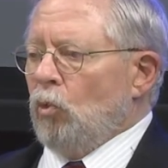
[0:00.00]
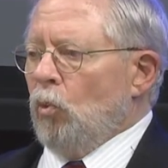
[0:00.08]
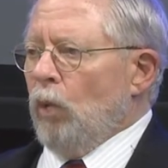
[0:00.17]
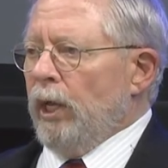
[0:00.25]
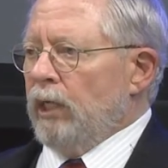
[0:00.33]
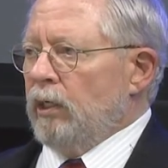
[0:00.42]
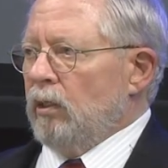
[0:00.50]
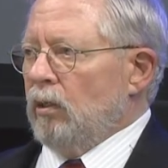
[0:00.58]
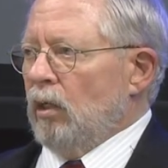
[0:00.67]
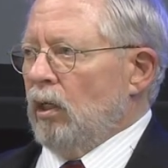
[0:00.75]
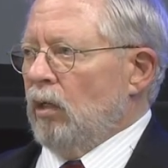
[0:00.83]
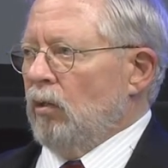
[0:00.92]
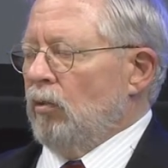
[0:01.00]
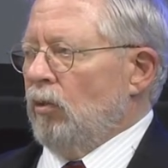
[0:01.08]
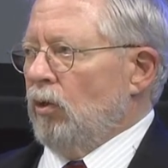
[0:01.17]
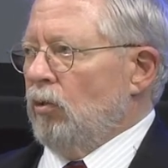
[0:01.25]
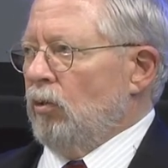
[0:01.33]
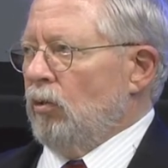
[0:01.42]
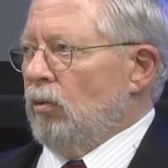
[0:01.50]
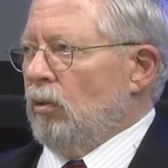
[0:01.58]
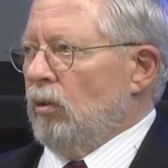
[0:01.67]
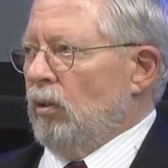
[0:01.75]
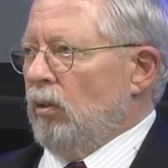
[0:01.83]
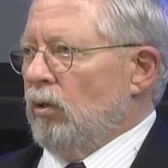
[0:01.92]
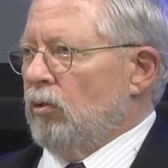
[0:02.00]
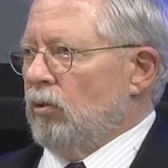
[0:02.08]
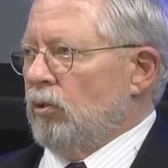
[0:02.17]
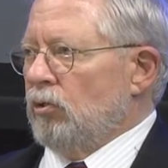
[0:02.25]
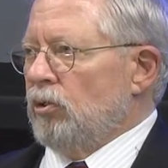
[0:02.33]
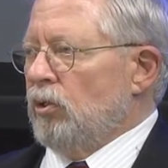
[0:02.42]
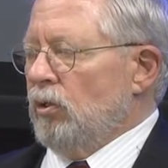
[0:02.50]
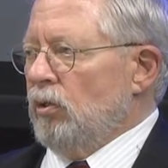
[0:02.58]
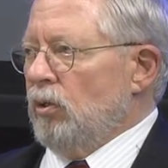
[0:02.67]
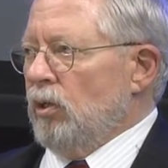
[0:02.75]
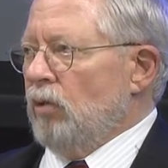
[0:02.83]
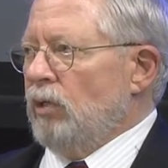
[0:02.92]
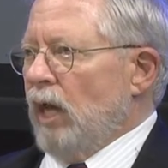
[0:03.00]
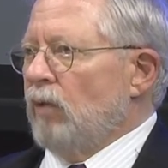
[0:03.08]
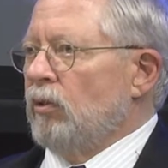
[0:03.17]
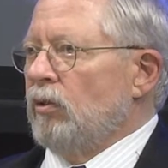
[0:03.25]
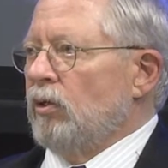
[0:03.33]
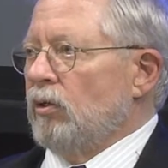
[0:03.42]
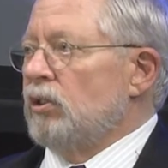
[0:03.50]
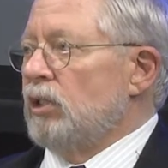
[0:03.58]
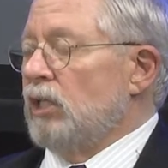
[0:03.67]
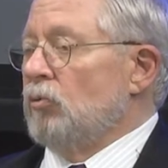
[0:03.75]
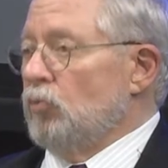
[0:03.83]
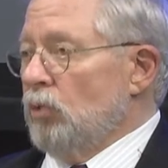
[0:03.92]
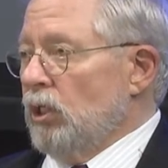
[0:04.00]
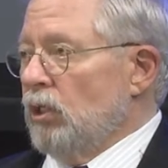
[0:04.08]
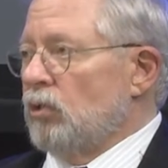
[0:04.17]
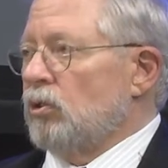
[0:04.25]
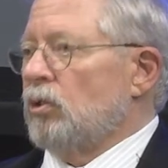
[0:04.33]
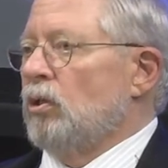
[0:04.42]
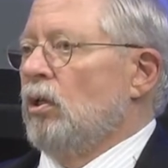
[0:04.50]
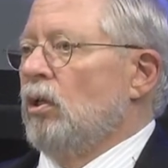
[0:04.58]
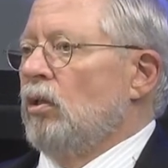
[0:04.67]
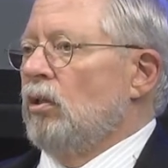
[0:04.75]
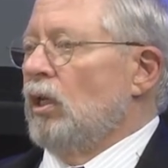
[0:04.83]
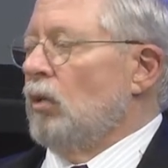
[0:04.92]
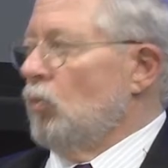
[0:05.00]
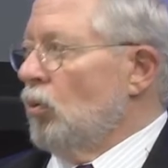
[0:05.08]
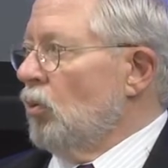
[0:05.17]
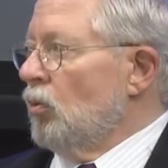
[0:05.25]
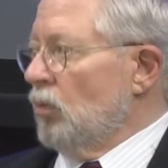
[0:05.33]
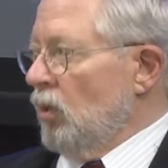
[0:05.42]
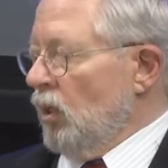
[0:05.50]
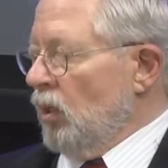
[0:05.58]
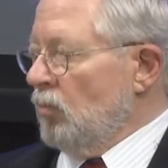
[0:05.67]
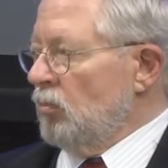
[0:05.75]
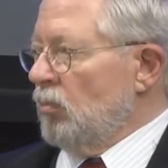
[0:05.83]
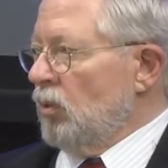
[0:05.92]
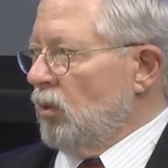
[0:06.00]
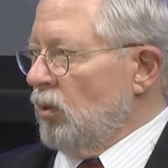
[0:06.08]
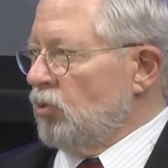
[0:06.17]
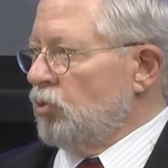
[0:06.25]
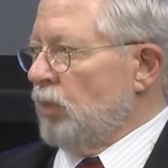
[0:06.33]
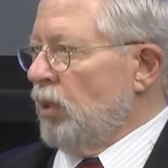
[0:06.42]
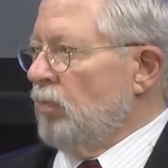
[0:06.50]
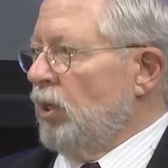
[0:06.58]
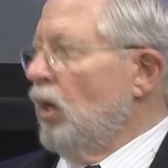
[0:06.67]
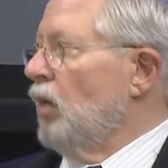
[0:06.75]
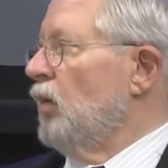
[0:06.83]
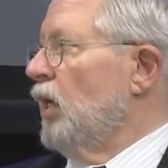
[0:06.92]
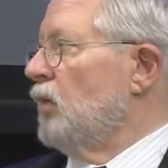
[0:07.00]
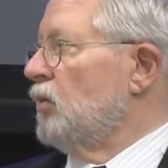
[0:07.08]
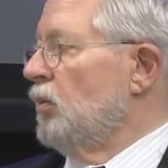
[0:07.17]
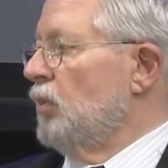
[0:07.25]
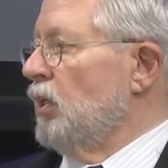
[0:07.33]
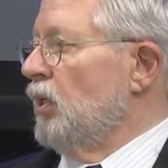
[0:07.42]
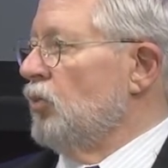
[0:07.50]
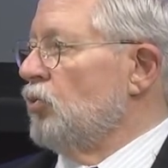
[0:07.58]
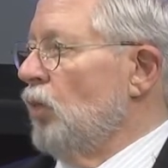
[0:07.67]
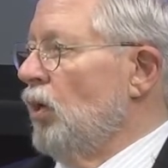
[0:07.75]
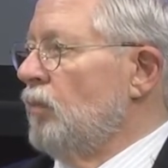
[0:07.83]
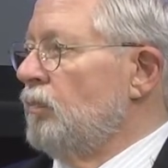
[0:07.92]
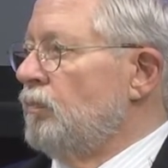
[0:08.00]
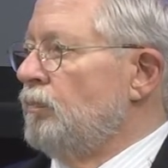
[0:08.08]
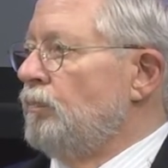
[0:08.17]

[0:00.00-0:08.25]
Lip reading: when there's no doubt that there is a risk that it will spread beyond that community as well.